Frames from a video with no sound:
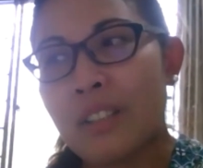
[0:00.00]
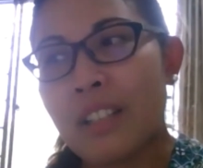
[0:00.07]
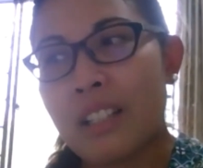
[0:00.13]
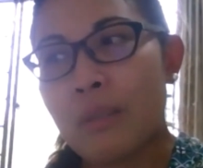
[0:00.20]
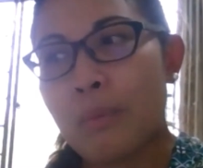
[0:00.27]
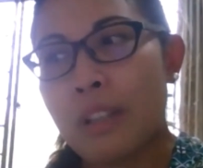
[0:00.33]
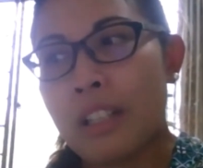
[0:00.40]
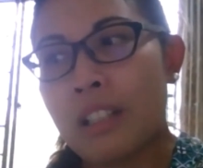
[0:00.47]

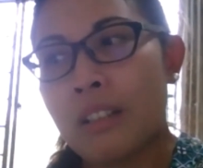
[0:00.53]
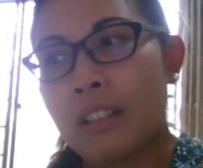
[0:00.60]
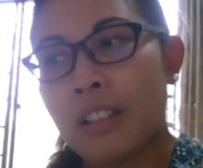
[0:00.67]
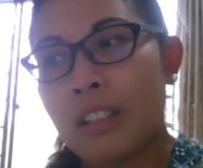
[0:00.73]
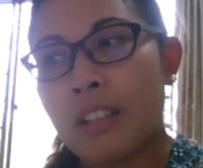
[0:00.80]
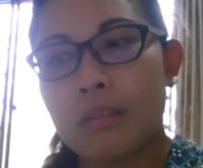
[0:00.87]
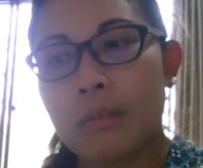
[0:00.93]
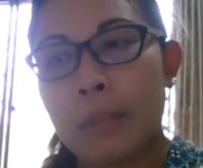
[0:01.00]
that's when
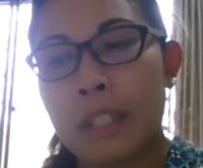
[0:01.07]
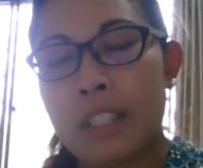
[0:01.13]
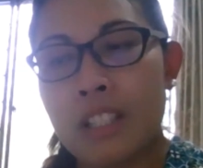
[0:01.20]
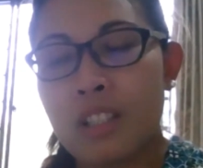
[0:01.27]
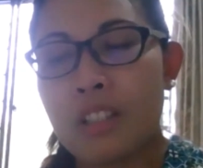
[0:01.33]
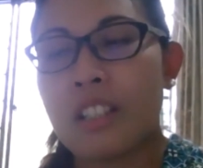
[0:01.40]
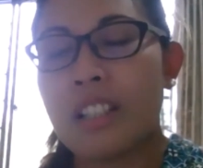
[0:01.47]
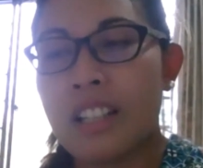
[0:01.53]
my
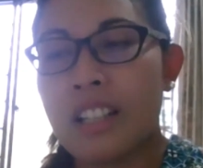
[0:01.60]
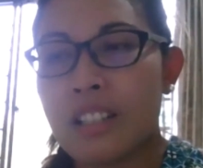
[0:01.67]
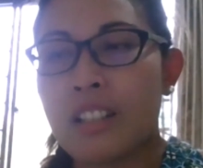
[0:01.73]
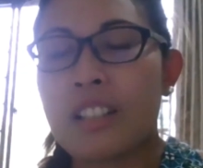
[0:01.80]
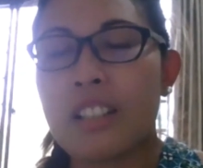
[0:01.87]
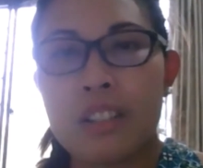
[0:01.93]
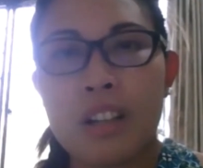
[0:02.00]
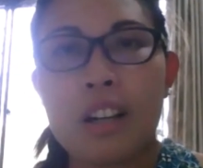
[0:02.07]
sister and I
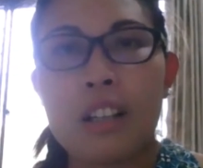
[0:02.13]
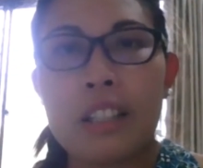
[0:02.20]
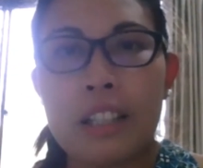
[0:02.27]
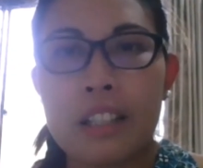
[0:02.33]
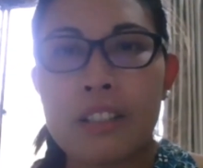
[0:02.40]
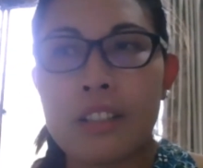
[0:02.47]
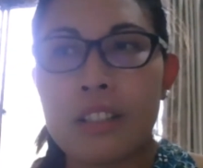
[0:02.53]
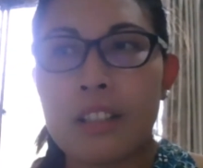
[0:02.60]
started
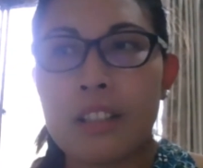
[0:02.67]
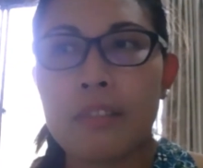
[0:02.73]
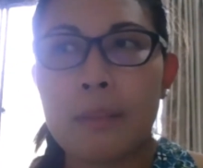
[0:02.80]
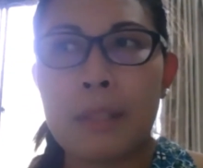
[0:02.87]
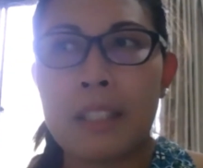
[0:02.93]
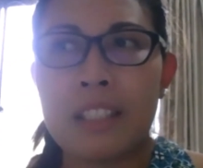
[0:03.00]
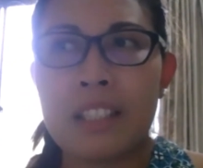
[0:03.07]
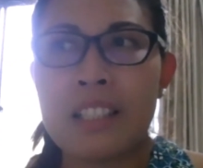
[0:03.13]
talking and stuff.
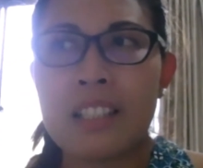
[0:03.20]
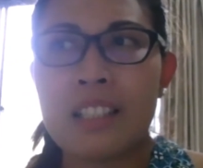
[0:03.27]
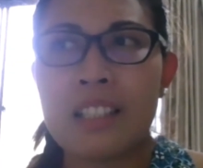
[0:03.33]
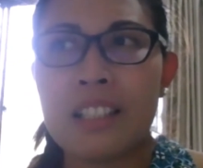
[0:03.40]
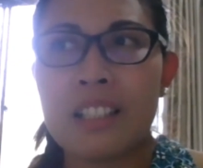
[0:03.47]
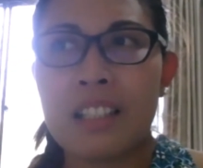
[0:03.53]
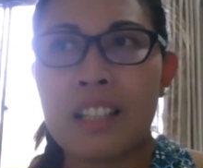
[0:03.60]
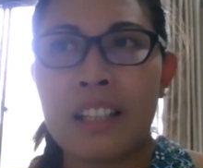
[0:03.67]
I mean, this
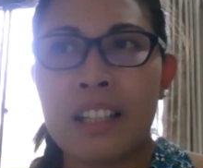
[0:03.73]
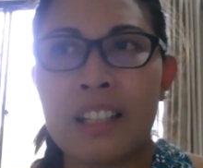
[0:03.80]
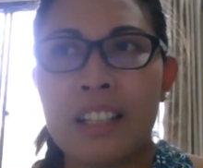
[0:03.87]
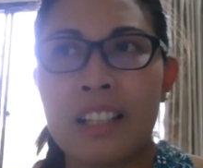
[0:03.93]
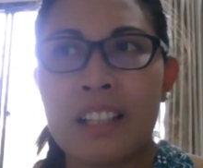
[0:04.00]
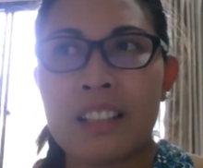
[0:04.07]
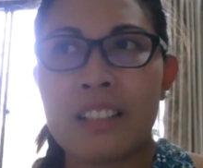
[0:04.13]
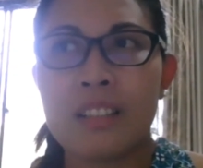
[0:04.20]
thing
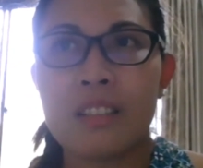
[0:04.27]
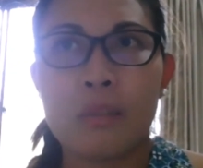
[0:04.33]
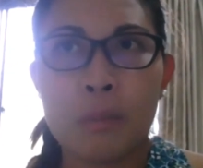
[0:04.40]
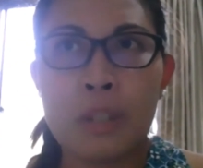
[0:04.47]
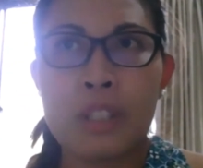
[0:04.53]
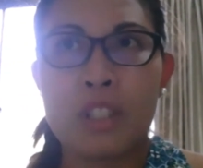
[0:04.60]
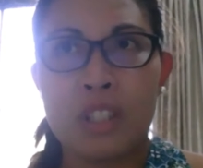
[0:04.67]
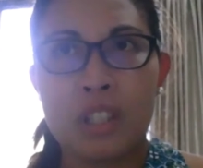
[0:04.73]
is,
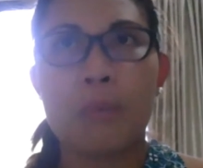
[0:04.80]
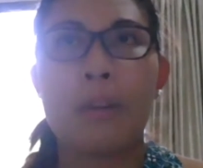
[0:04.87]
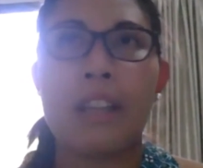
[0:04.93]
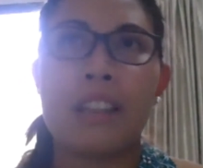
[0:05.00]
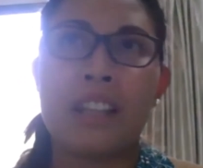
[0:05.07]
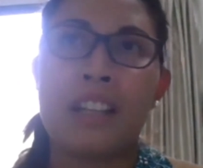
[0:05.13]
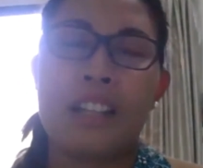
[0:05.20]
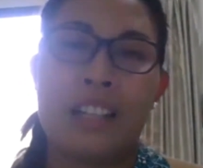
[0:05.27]
when she
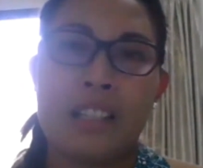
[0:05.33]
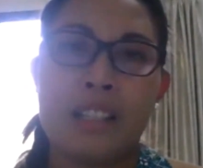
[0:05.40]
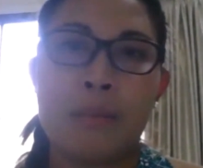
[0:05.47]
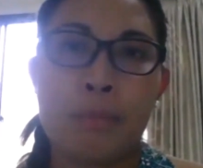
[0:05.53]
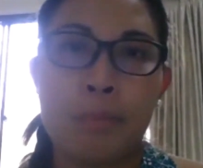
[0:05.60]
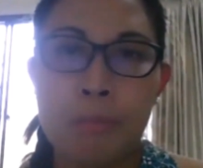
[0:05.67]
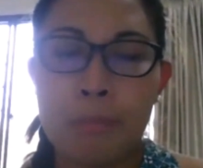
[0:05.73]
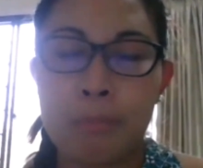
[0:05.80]
went there,
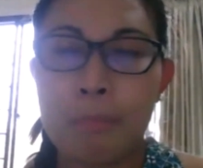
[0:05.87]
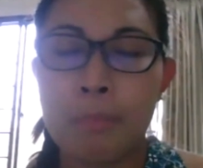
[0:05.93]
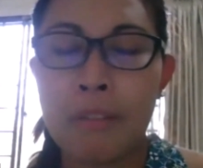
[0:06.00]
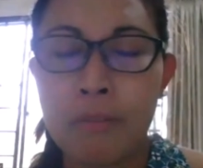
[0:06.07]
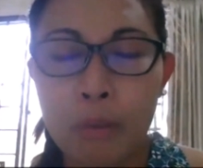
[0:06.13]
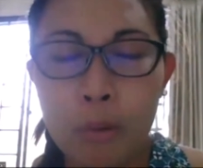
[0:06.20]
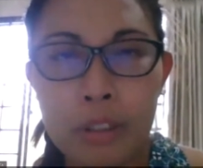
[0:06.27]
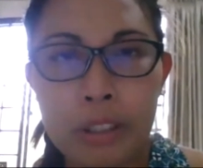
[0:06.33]
it's
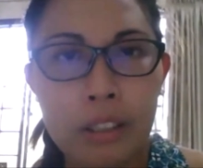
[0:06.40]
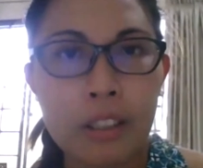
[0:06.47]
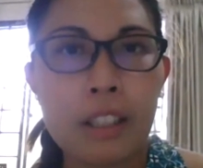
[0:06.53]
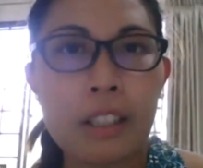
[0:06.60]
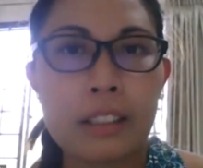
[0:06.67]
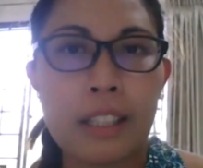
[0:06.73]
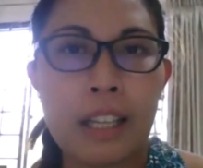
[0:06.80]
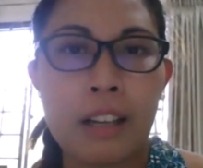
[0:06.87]
before the
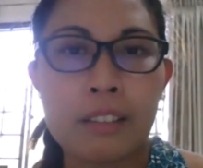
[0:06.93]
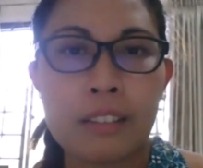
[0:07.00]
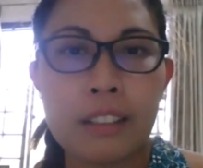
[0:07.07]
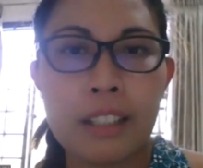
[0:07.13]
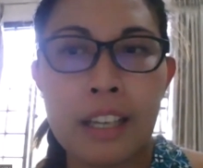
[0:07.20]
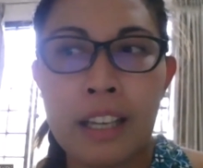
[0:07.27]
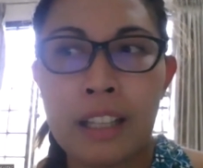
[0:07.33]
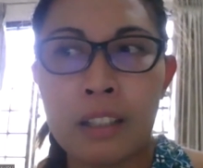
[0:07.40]

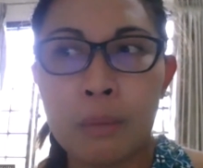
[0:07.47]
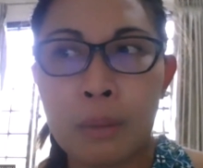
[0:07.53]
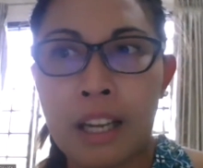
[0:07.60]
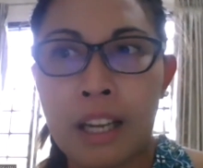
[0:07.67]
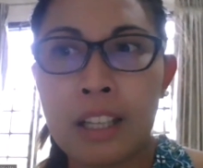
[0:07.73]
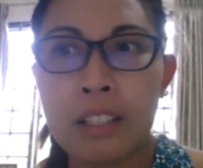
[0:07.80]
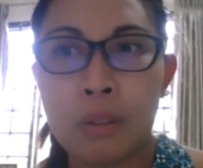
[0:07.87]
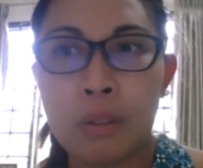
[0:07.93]
lockdown, and
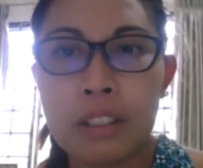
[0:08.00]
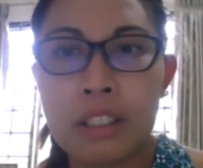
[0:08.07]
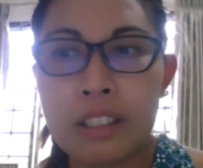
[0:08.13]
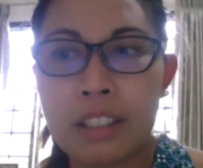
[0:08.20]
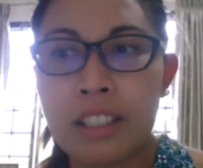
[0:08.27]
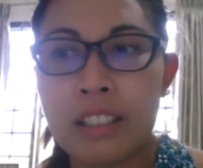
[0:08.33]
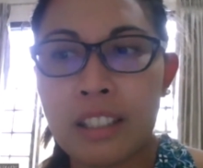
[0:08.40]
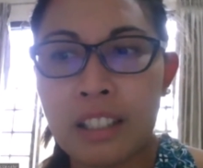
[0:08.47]
we had all
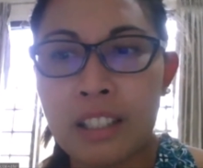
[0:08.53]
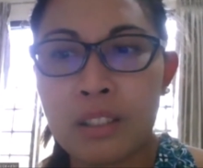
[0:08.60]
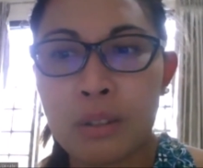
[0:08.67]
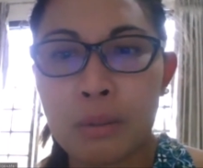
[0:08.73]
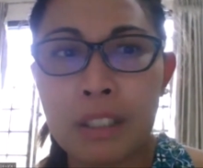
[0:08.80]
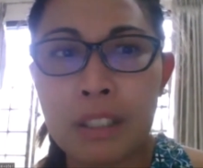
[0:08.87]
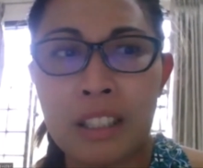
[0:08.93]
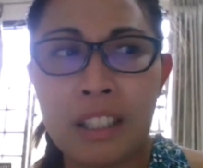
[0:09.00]
these
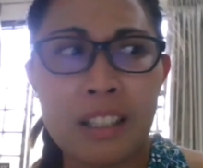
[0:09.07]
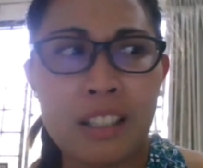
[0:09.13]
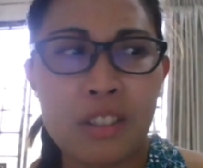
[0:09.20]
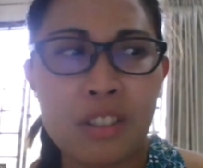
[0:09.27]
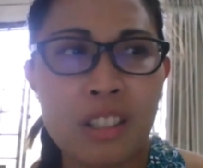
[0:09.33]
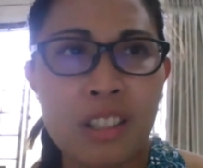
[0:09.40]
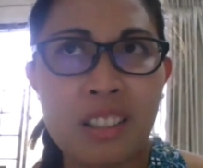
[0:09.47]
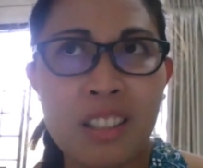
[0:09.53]
ideas already, and
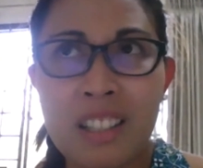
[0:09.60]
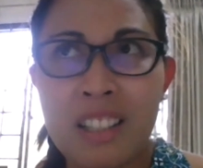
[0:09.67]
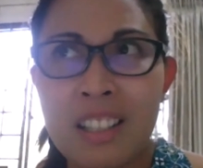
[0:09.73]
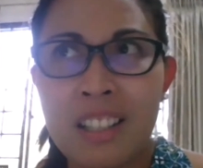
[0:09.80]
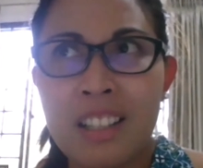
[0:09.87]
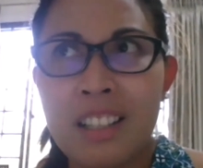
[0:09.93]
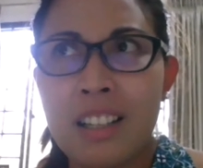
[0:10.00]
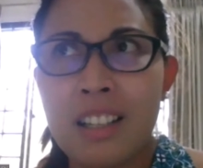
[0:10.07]
it's just,
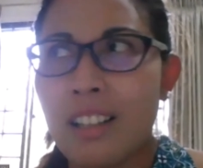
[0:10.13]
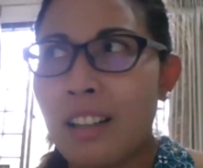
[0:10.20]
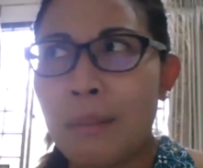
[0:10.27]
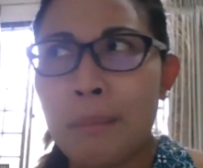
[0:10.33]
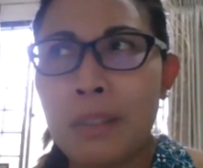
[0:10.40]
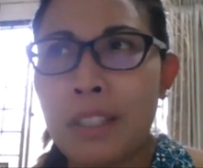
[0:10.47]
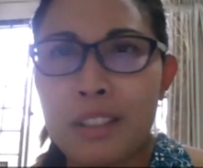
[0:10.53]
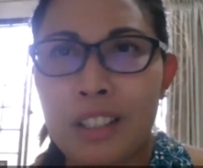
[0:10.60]

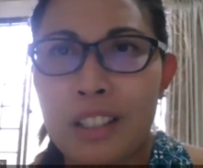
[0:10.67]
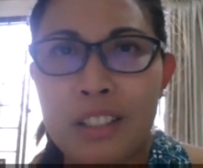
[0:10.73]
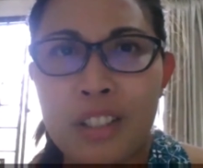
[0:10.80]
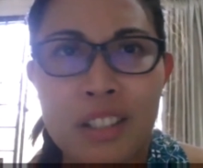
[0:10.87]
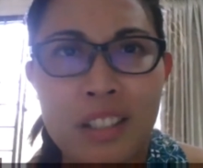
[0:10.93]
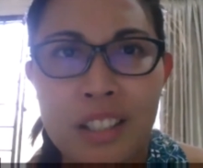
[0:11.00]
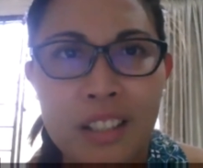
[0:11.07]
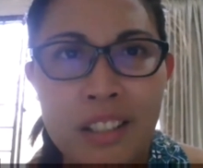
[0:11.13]
I'm not going to
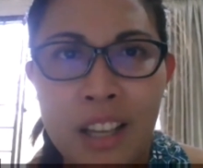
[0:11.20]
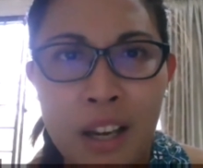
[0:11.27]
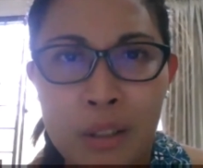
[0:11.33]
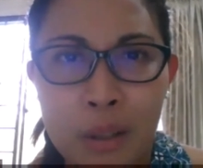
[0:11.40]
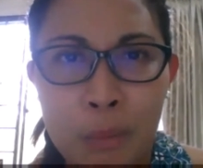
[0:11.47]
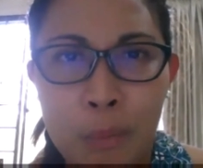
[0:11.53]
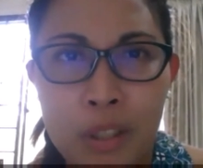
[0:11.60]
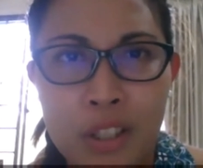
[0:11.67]
just sit
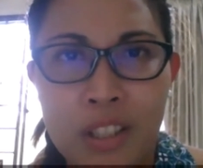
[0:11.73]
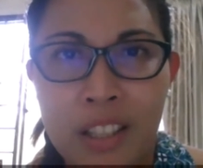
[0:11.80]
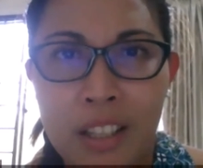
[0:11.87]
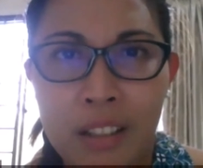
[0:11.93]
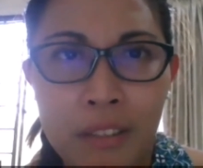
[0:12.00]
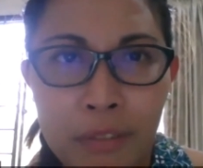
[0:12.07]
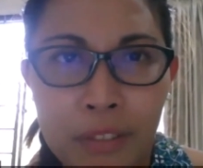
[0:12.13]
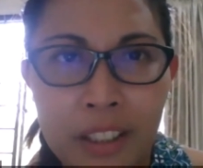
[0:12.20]
down and watch
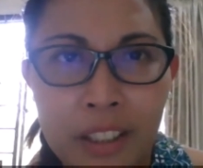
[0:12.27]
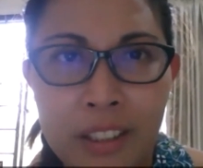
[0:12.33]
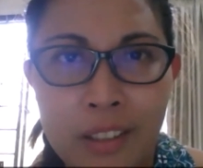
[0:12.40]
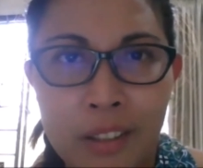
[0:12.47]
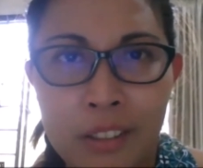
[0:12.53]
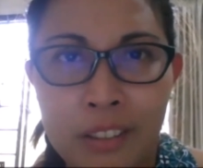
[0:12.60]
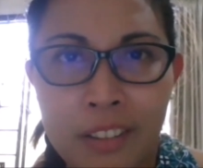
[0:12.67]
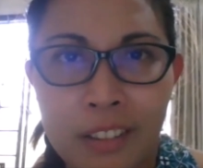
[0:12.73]

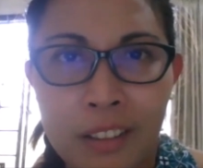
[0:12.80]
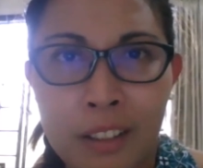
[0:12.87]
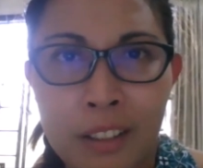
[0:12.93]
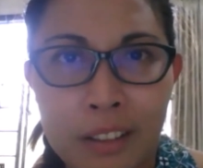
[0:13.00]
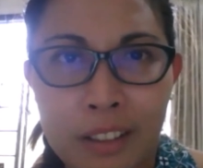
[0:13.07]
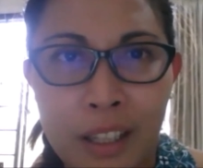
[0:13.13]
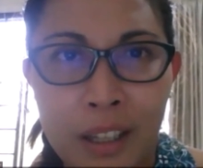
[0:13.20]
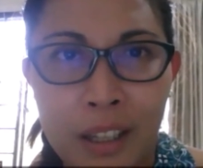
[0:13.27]
Netflix on
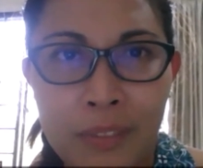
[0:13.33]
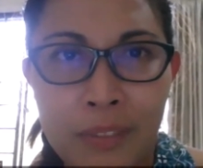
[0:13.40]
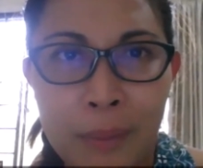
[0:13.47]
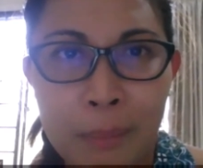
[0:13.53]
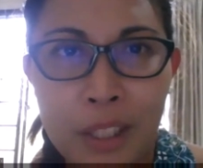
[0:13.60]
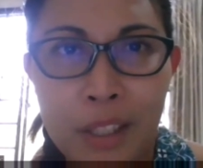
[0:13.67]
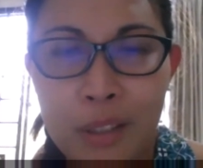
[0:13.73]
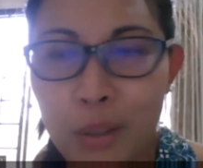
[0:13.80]

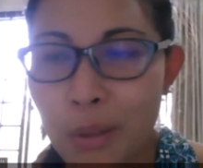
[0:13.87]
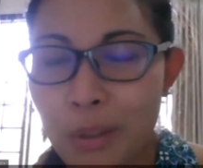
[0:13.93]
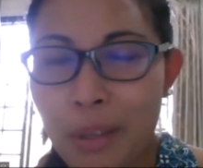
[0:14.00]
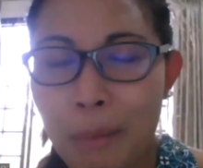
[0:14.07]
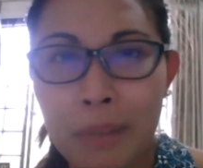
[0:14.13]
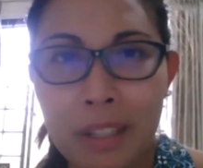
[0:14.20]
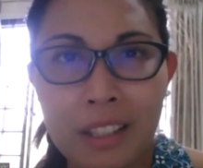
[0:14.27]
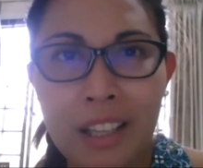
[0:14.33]
lockdown. I'm going to do
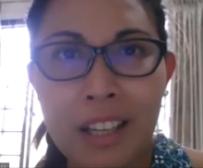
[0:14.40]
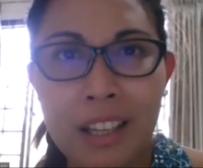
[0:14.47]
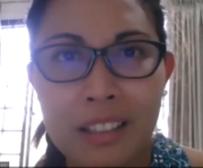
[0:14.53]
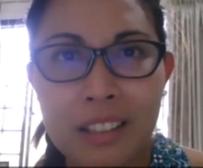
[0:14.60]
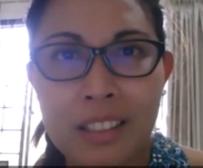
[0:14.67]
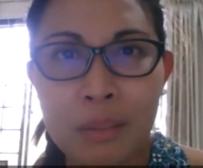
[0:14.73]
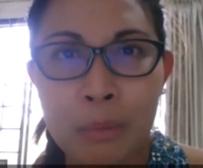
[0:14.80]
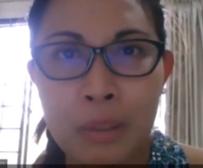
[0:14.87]
something
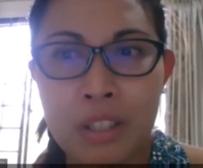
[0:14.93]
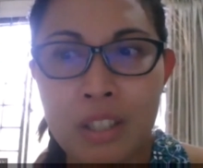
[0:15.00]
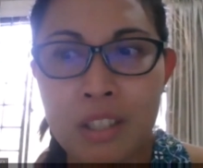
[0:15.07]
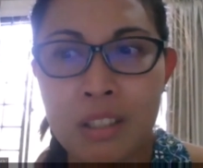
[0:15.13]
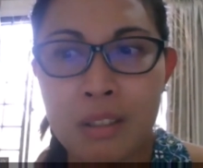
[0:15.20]
else, which